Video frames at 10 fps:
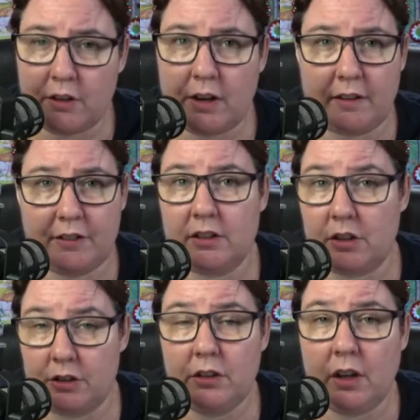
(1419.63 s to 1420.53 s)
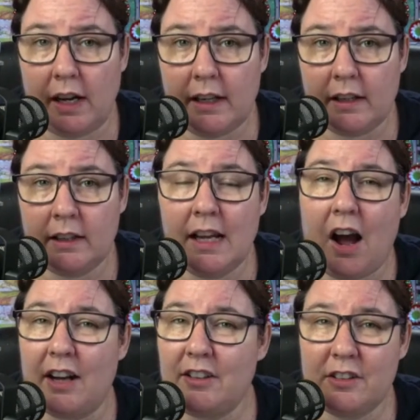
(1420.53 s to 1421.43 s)
yarns I do like.
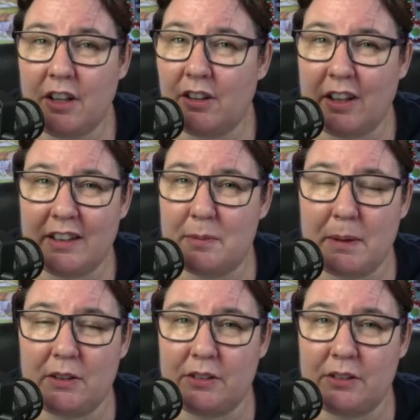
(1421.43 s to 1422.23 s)
I just don't like the Special